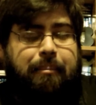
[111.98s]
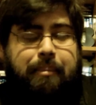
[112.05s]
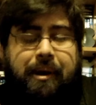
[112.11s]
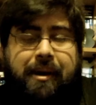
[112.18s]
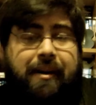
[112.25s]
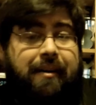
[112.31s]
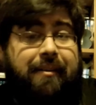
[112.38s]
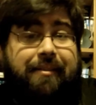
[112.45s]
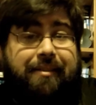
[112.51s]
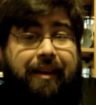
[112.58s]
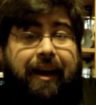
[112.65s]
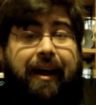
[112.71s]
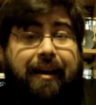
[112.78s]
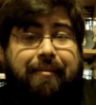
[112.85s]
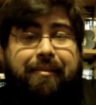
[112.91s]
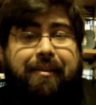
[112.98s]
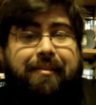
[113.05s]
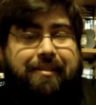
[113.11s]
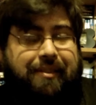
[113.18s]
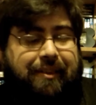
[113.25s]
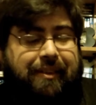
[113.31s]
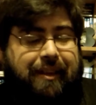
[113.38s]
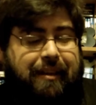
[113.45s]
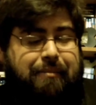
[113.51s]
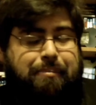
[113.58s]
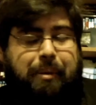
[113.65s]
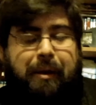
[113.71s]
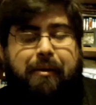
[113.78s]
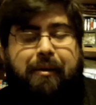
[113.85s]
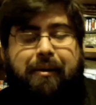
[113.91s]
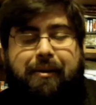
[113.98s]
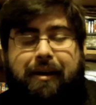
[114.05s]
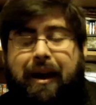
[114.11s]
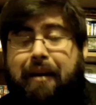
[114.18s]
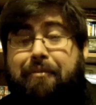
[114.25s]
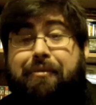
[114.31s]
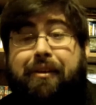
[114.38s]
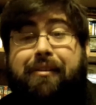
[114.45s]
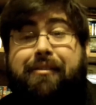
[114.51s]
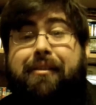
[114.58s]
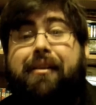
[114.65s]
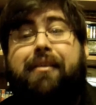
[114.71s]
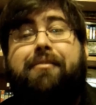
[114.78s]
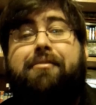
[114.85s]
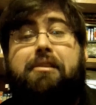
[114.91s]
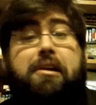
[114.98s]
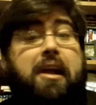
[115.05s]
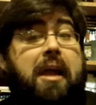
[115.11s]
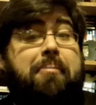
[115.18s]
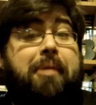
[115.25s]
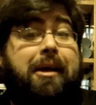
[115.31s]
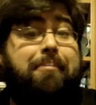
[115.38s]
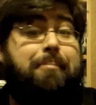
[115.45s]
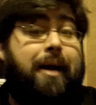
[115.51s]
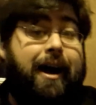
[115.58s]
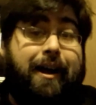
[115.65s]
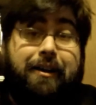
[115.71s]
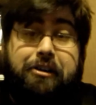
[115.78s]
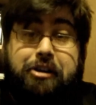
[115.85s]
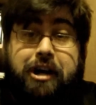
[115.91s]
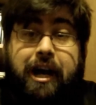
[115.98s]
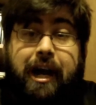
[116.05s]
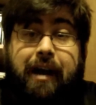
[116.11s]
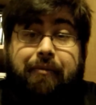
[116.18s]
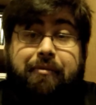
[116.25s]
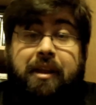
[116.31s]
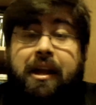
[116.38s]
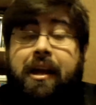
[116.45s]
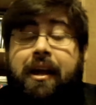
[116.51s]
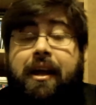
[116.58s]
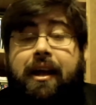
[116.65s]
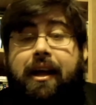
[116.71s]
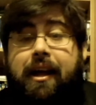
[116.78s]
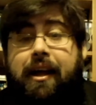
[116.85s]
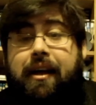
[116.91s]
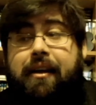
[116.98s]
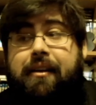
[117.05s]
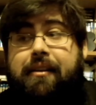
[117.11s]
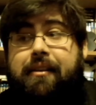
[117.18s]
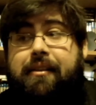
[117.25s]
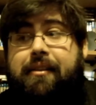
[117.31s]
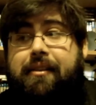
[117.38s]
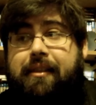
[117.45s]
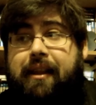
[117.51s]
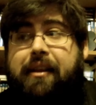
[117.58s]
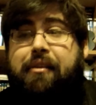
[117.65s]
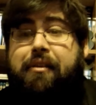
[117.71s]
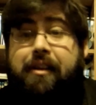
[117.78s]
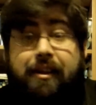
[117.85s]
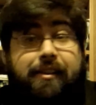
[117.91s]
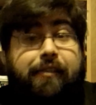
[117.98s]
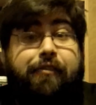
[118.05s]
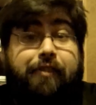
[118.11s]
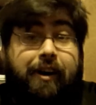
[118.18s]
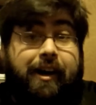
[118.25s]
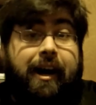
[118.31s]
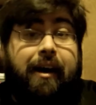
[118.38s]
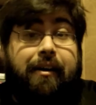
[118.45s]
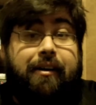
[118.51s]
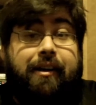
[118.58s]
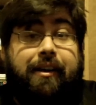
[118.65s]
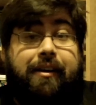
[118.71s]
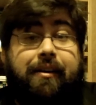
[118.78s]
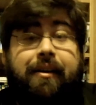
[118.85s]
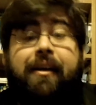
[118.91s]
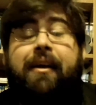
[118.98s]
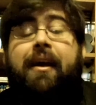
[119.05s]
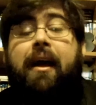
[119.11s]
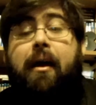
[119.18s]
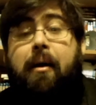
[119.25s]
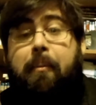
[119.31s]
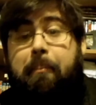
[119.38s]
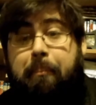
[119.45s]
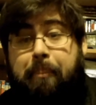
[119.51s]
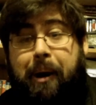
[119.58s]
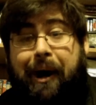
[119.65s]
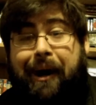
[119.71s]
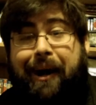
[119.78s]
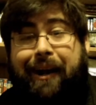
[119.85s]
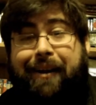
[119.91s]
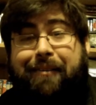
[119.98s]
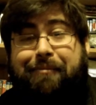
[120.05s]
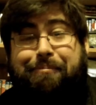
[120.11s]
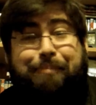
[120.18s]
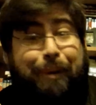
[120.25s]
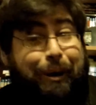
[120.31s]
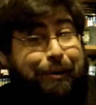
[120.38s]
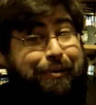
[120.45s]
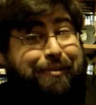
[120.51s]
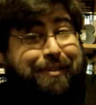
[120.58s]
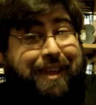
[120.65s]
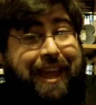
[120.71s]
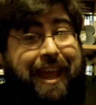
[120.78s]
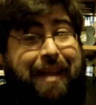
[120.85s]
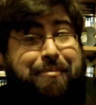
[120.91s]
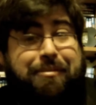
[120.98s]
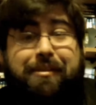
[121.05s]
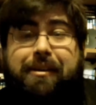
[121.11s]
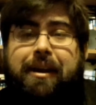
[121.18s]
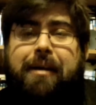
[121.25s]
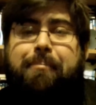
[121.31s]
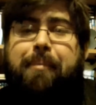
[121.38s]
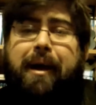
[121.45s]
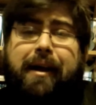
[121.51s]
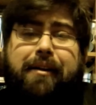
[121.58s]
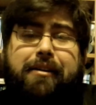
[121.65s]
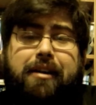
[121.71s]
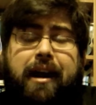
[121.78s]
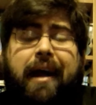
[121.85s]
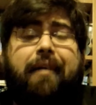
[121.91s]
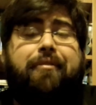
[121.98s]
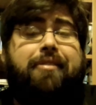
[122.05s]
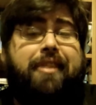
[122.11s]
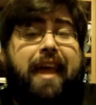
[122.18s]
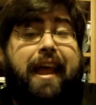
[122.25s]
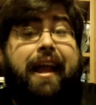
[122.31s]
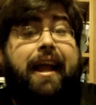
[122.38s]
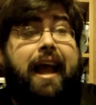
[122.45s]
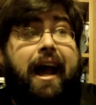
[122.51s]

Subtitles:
Because obviously they have better graphics, unless you're a game like Minecraft, then you can get the fuck out of here. But most games are not Minecraft, thank